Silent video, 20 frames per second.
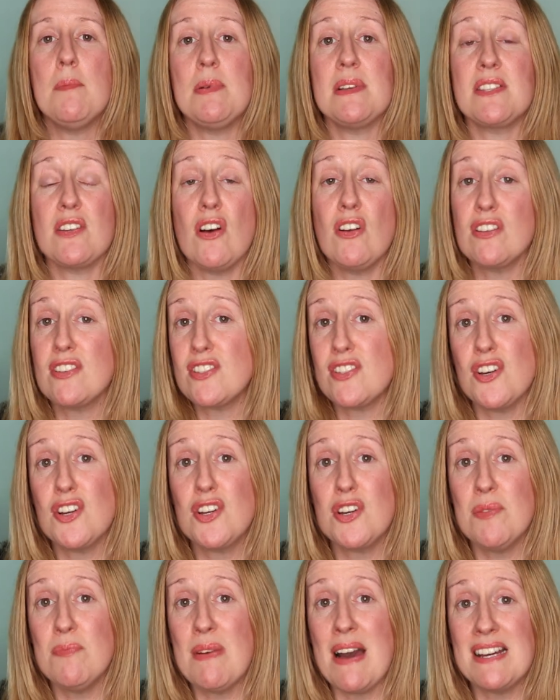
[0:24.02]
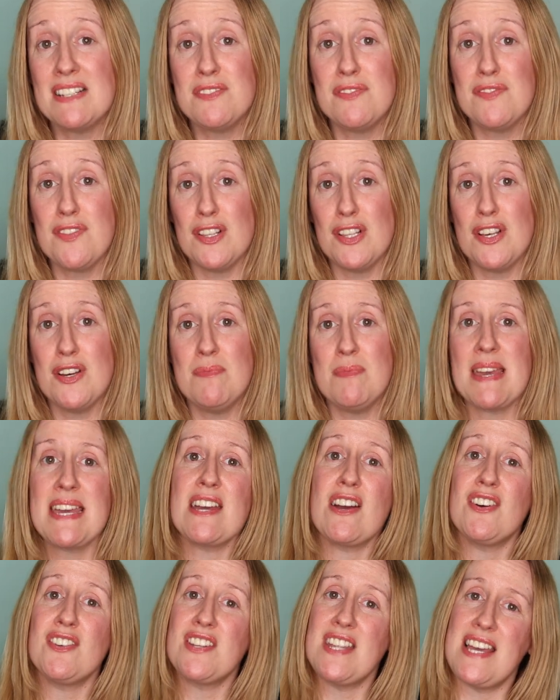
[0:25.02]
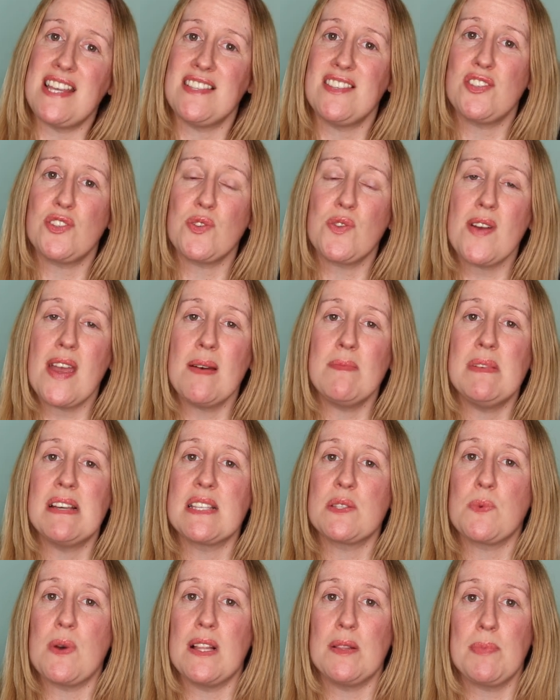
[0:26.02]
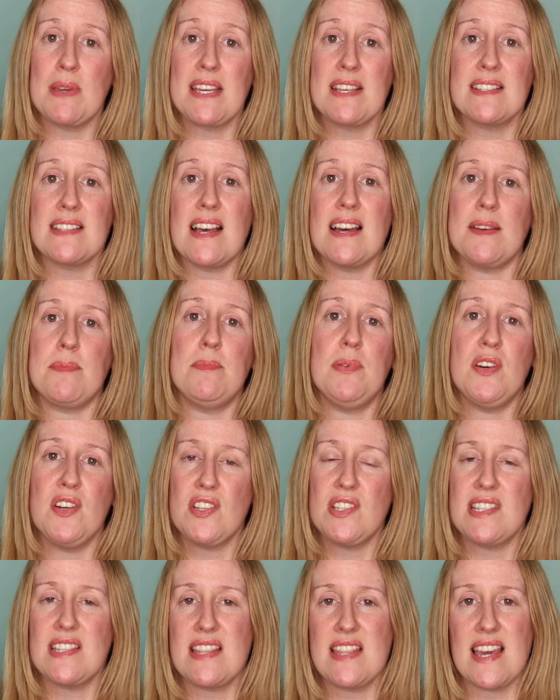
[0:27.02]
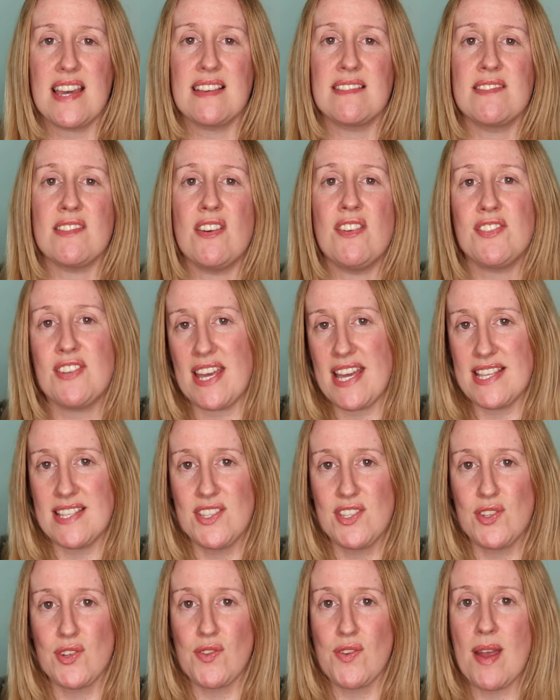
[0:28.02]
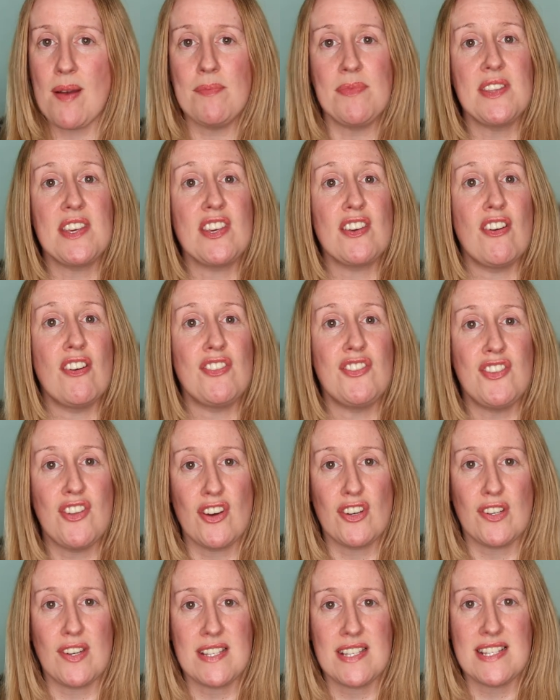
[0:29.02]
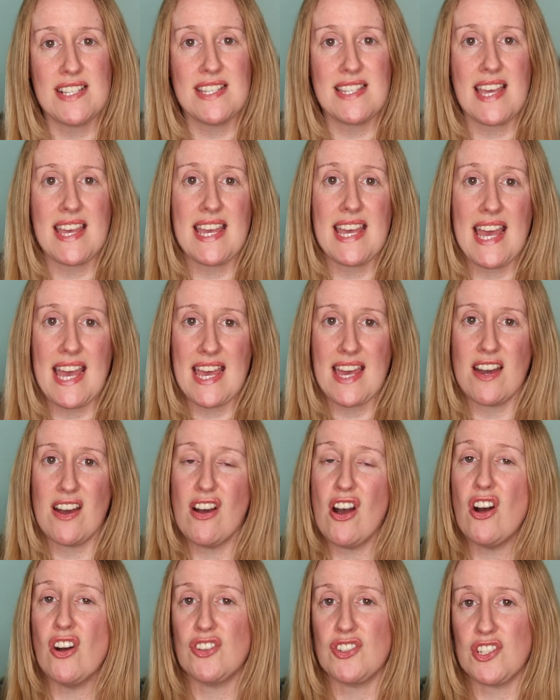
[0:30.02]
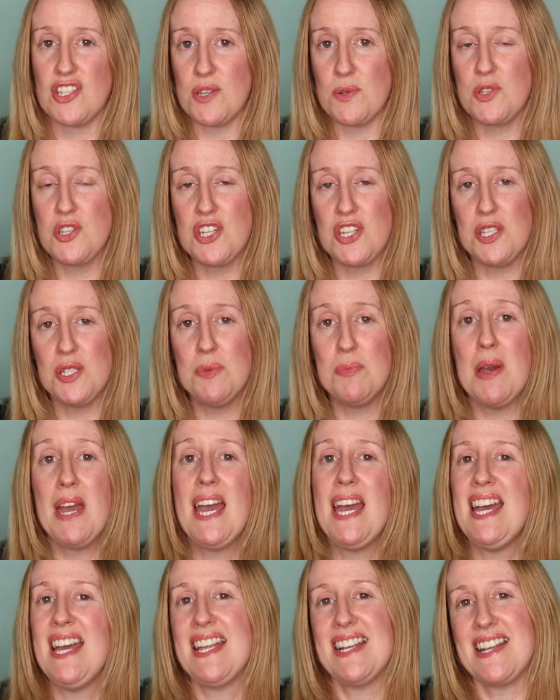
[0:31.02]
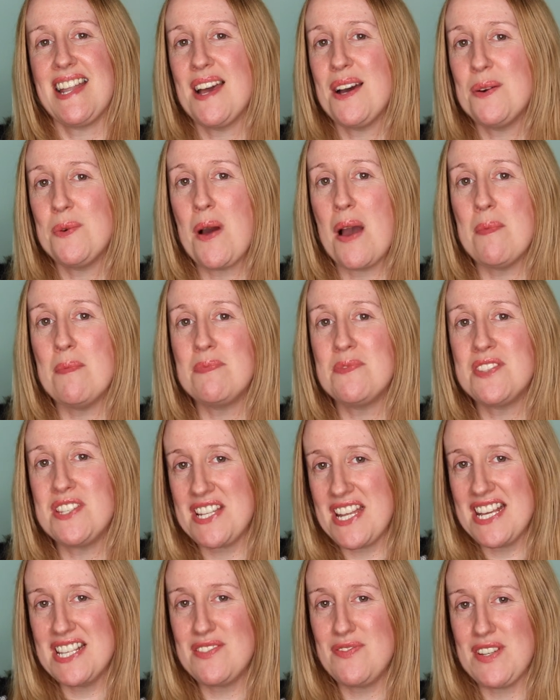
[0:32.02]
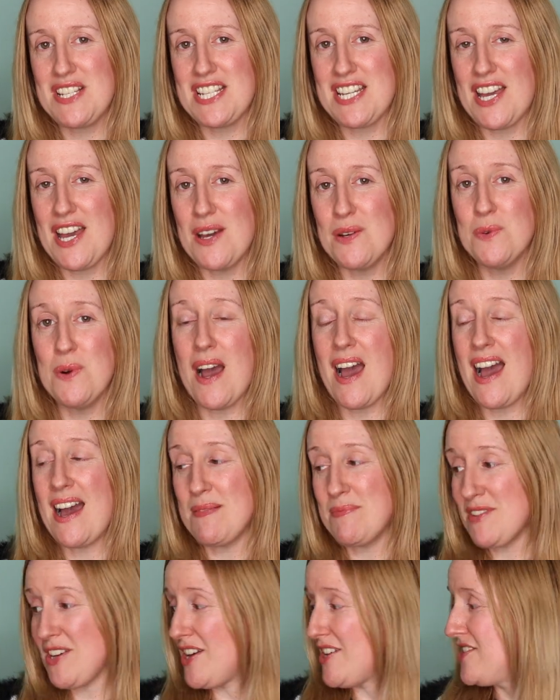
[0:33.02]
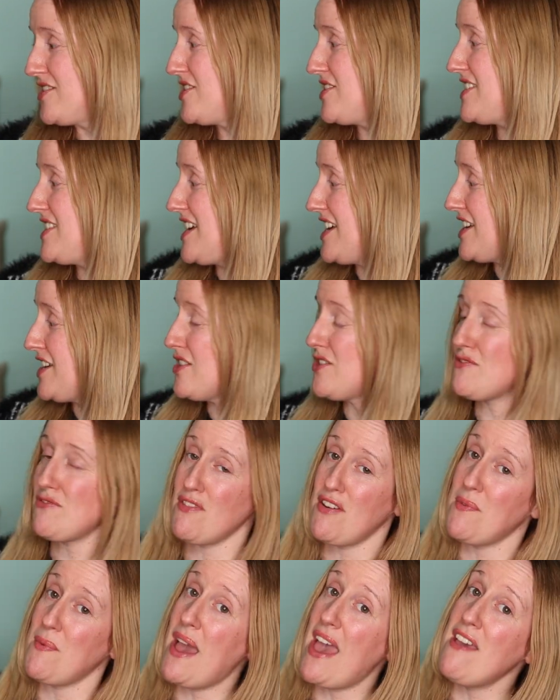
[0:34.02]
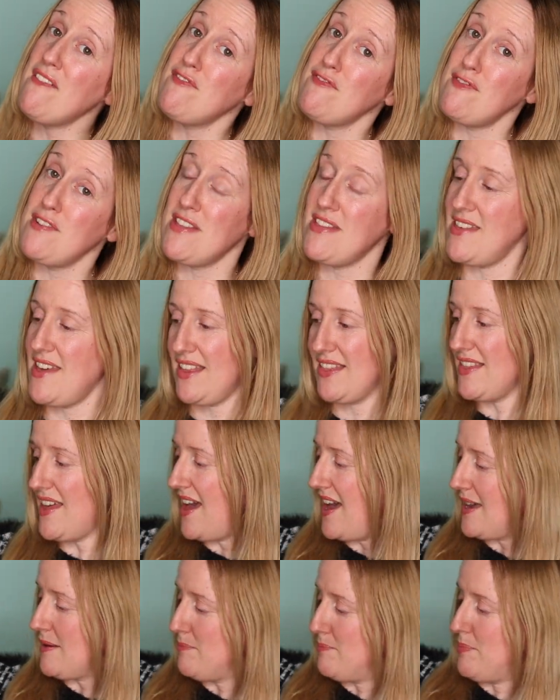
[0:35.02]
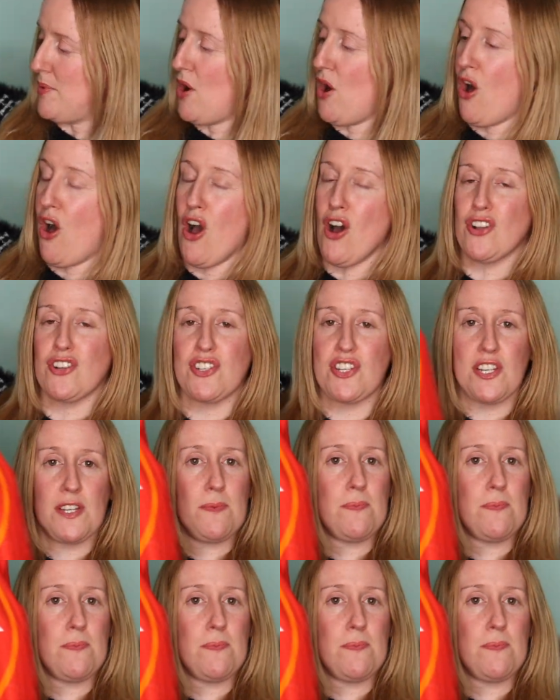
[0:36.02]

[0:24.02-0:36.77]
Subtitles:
But also come and follow me on Instagram as well because I post things on Instagram that you're not going to see here on YouTube. Now, today's video, I'm going to take you through everything that I bought